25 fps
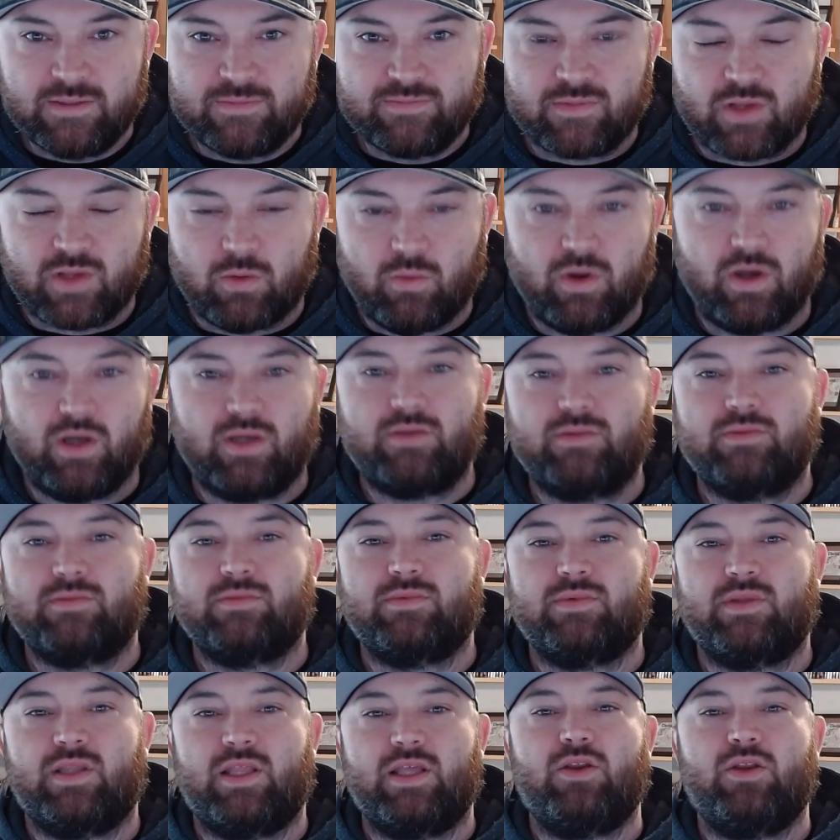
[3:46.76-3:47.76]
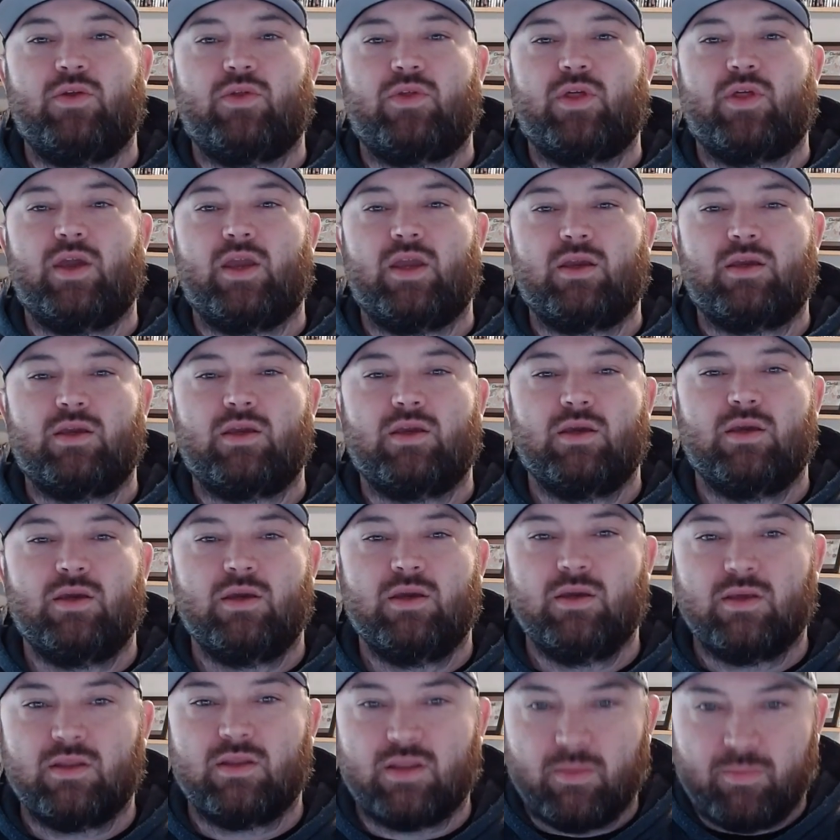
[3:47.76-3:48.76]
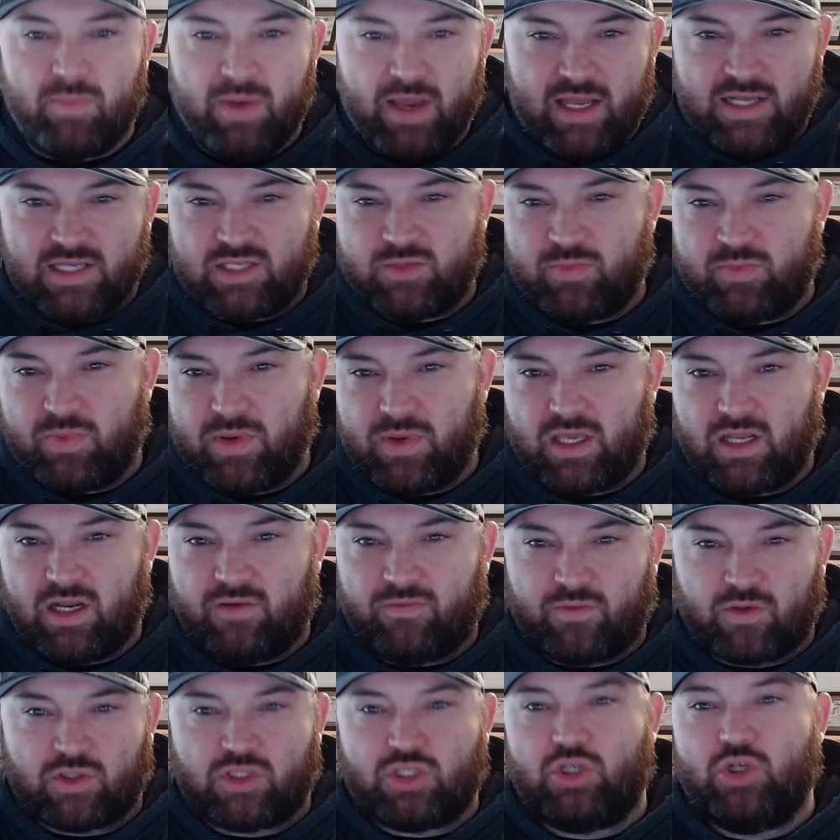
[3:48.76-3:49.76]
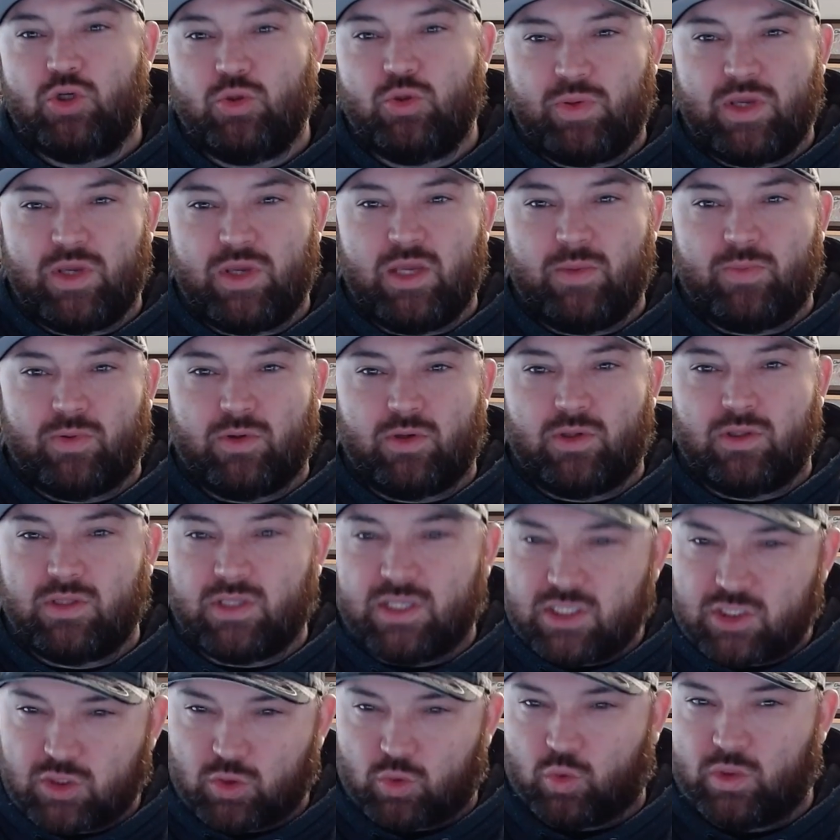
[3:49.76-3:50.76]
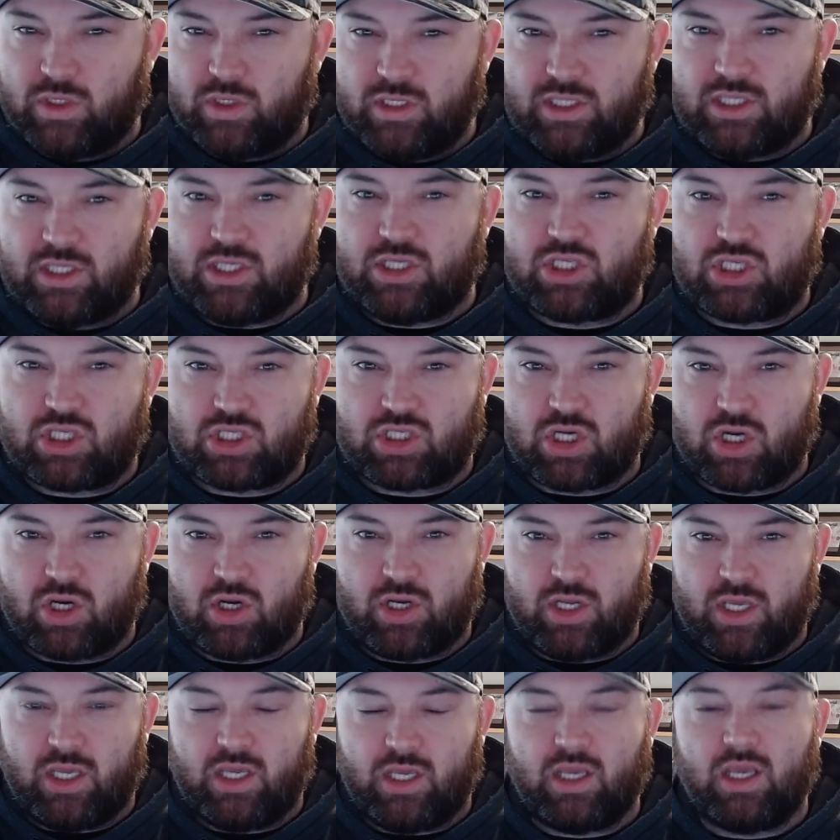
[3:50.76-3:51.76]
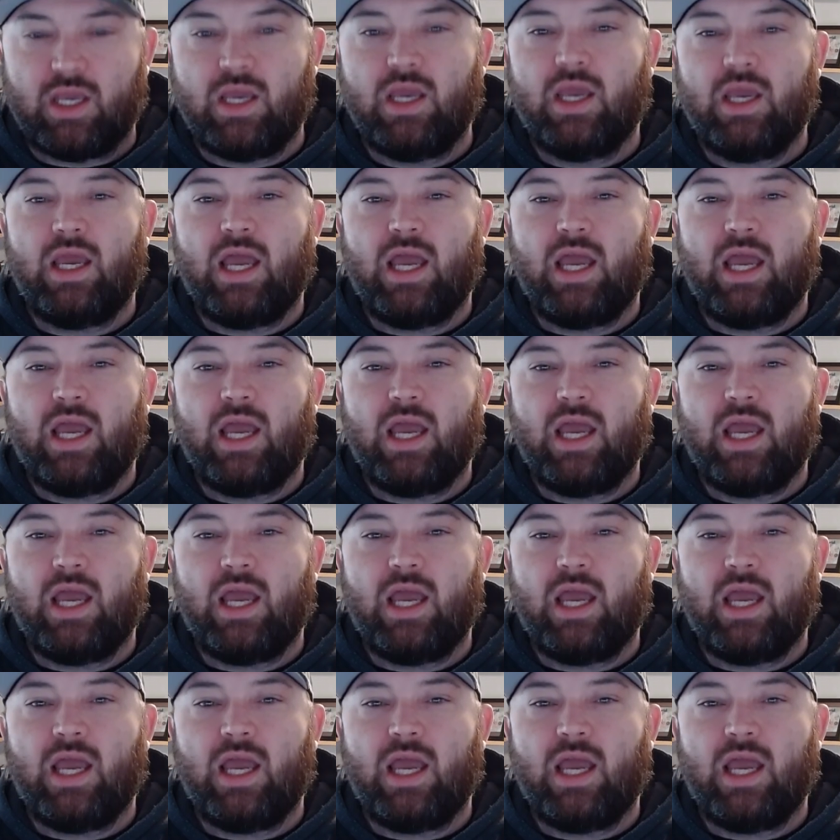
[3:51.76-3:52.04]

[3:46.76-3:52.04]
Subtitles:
Well, then you think, the bed is big enough for 2 people. It's really sturdy.